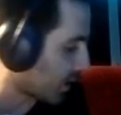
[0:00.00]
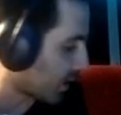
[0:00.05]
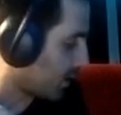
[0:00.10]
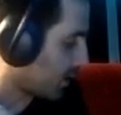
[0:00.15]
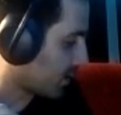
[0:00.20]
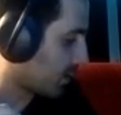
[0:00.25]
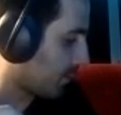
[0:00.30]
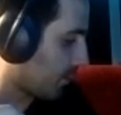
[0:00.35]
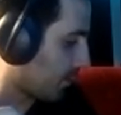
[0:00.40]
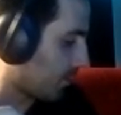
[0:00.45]

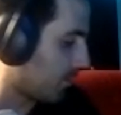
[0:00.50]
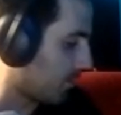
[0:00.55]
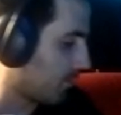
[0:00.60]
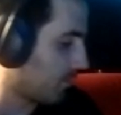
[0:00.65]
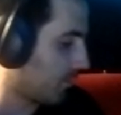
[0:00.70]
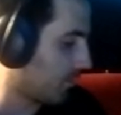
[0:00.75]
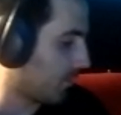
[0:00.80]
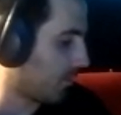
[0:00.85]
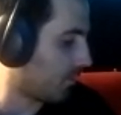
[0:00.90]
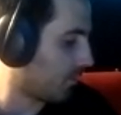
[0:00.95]
second, I sent
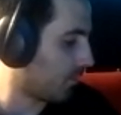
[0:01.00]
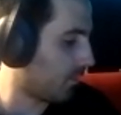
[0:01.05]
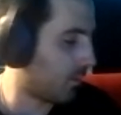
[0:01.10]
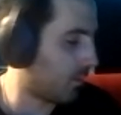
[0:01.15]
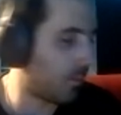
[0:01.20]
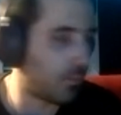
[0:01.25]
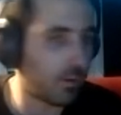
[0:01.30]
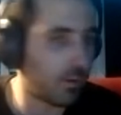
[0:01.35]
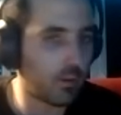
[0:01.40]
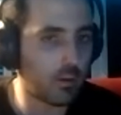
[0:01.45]

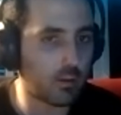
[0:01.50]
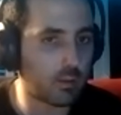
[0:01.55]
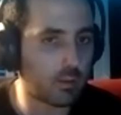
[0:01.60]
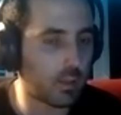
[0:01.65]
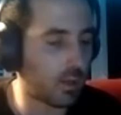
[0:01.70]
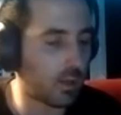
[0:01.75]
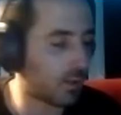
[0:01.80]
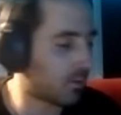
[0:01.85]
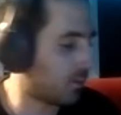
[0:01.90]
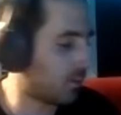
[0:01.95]
my brother a
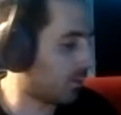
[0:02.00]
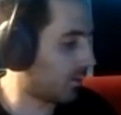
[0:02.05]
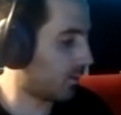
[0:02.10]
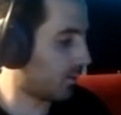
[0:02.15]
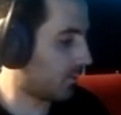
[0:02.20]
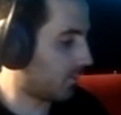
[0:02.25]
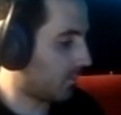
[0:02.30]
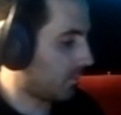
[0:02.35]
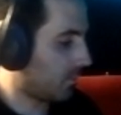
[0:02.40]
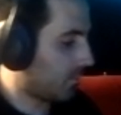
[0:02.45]
text.
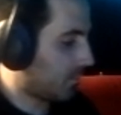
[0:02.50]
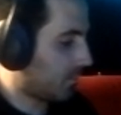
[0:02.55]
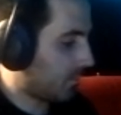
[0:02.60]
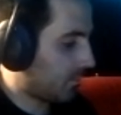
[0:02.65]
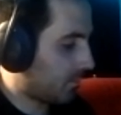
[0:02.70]
Hold on.